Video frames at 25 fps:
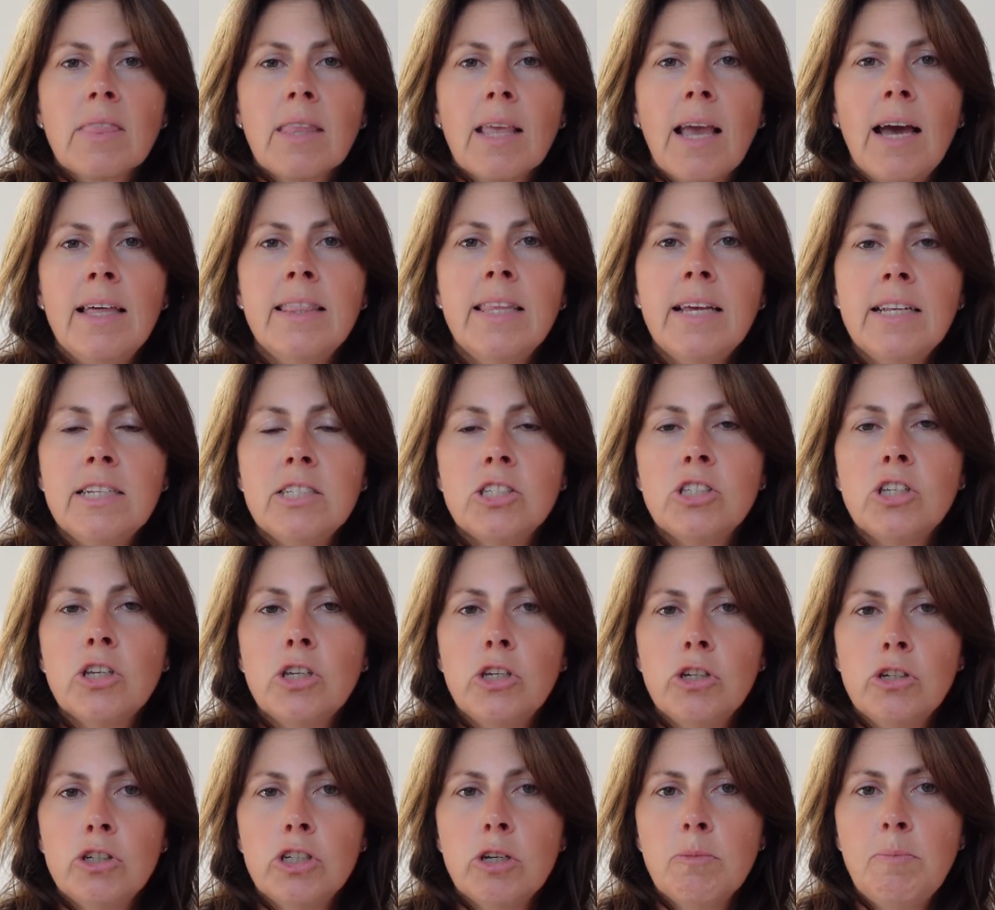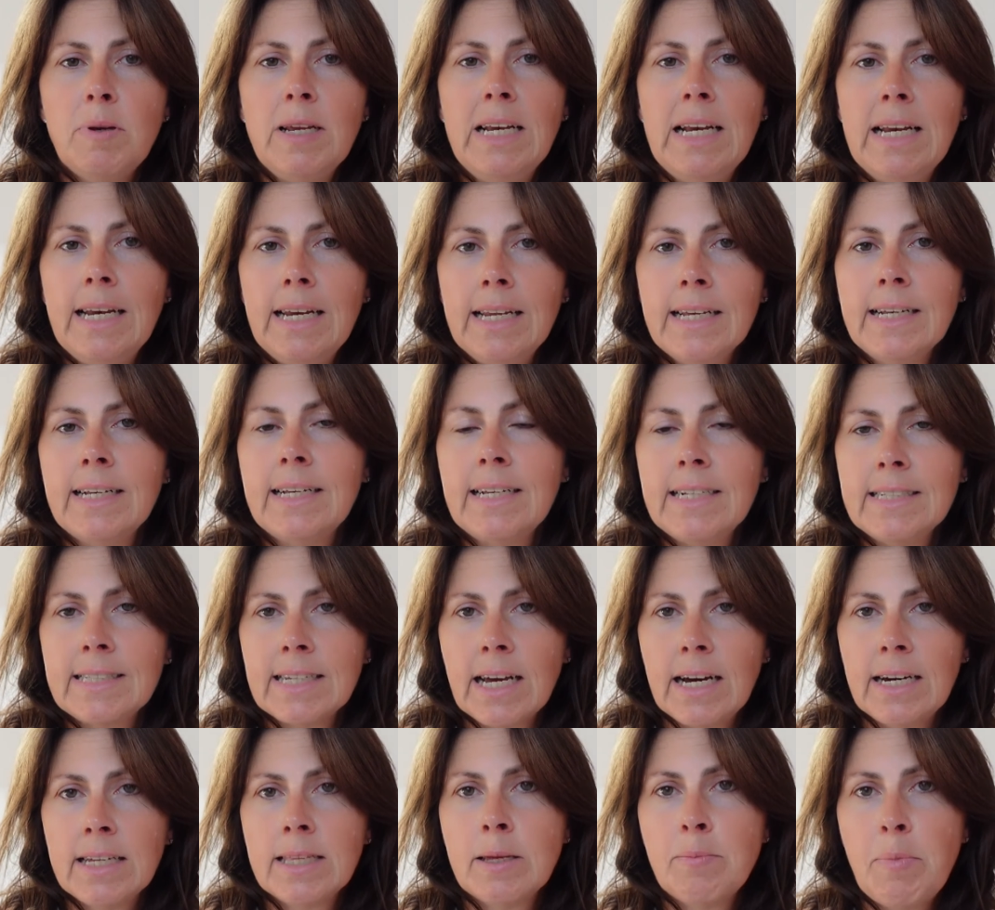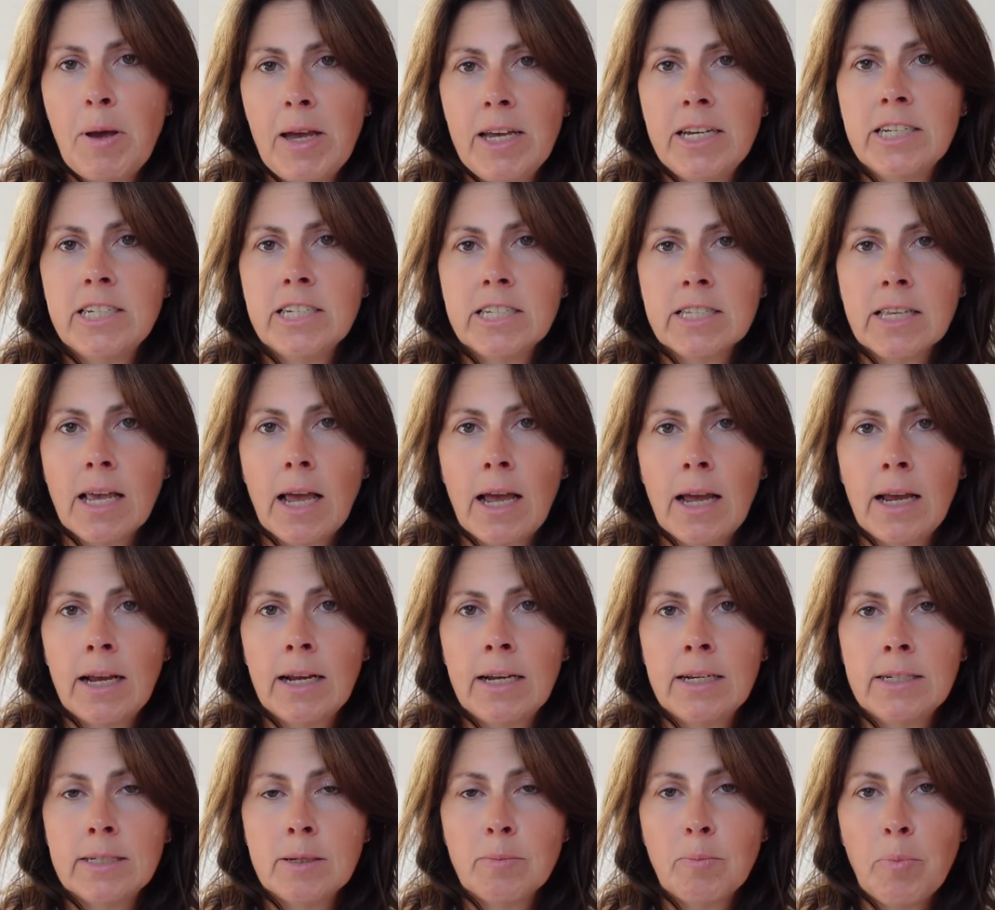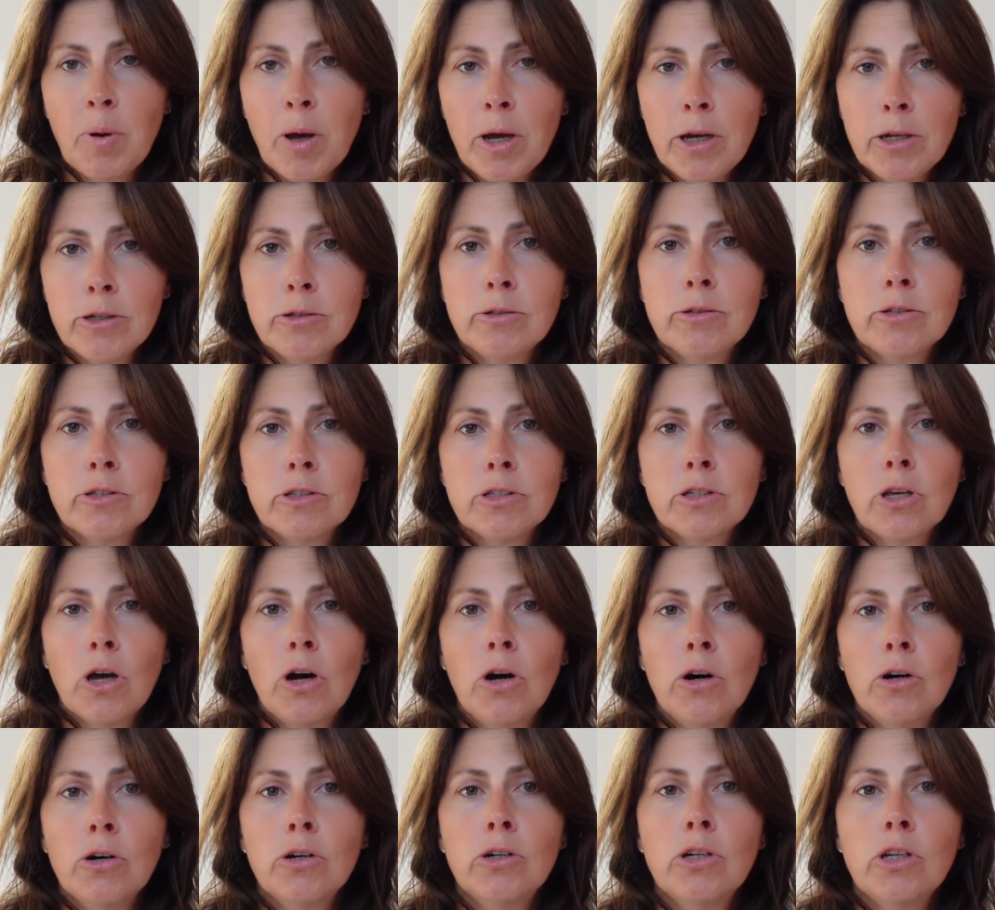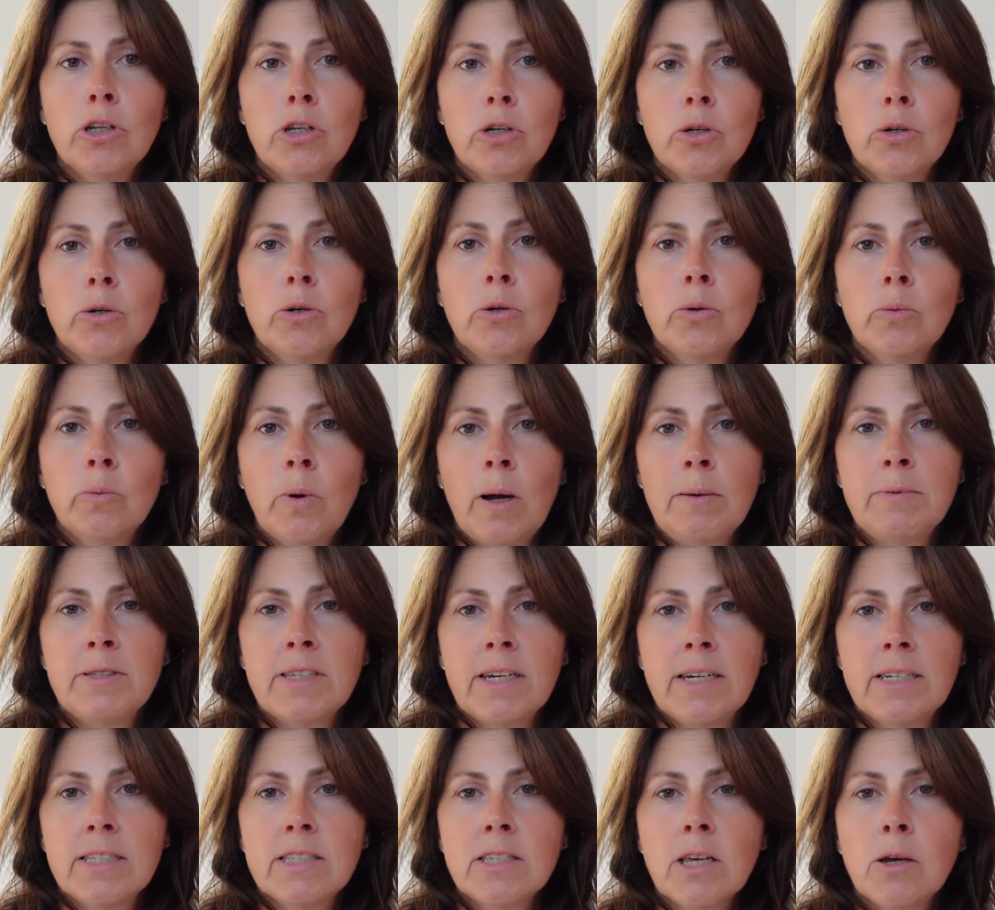And then, so you should be linking to other pages and posts on your website.